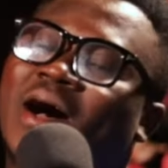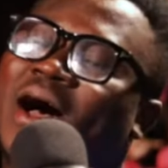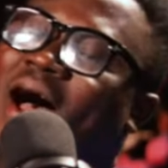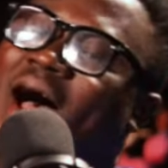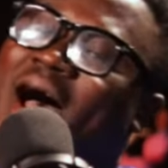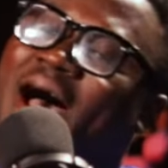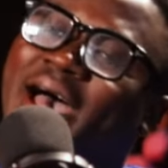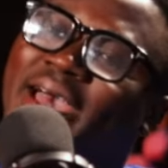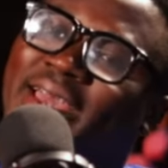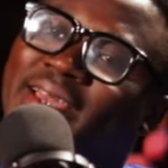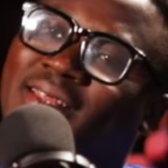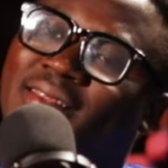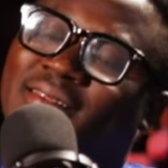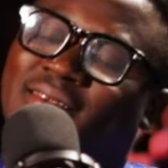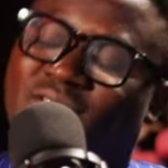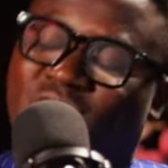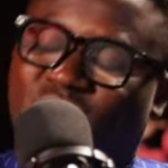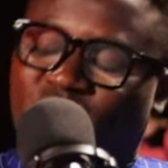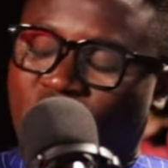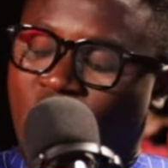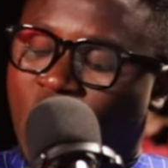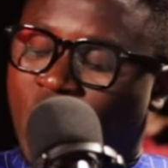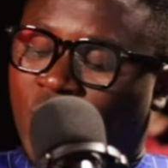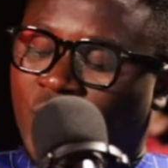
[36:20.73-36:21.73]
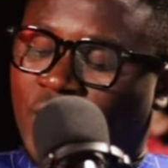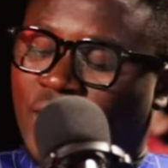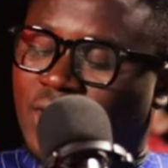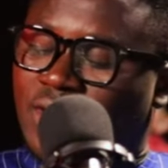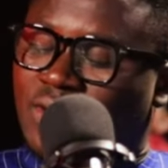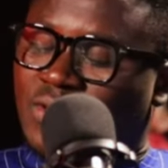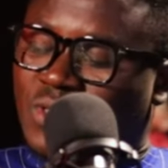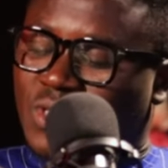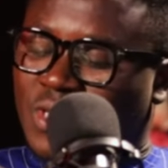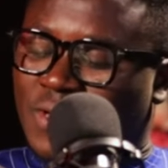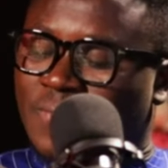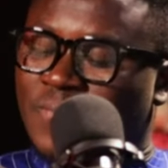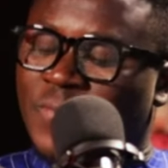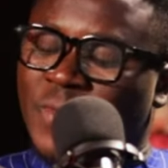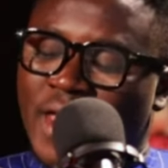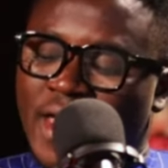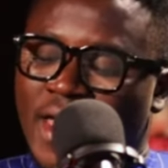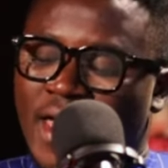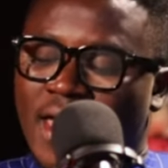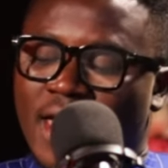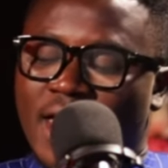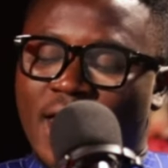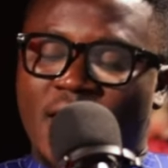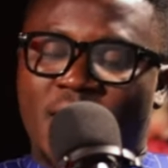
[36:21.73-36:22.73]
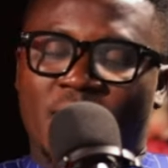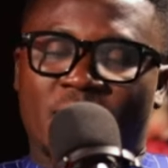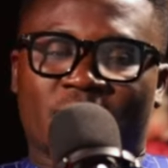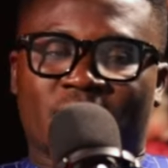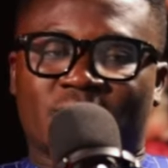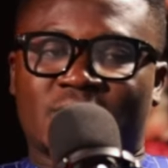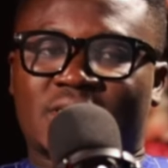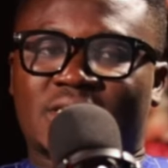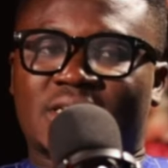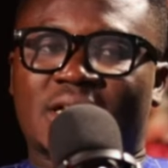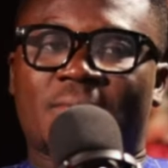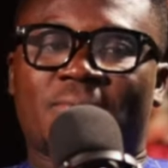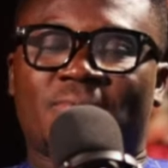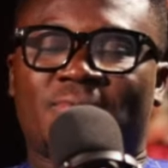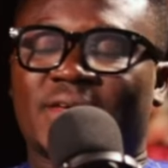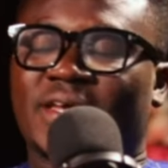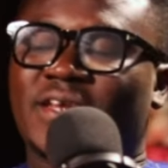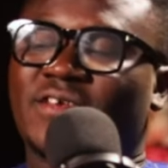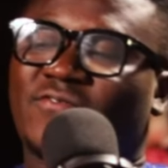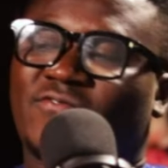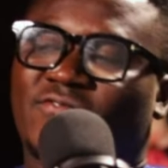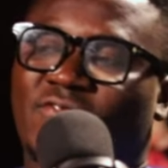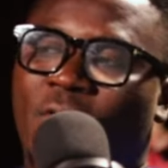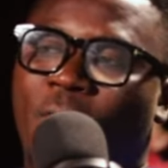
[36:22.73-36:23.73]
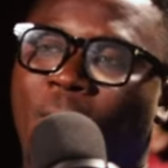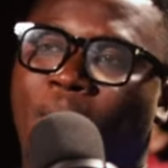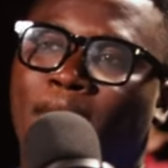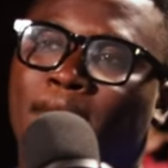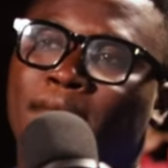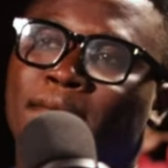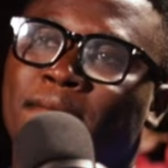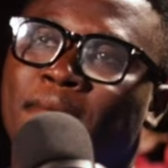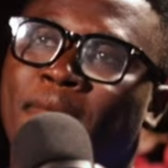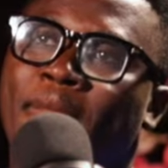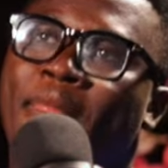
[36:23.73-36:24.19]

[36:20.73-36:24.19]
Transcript: behind the song, you see, Um, Psalm thirty-four,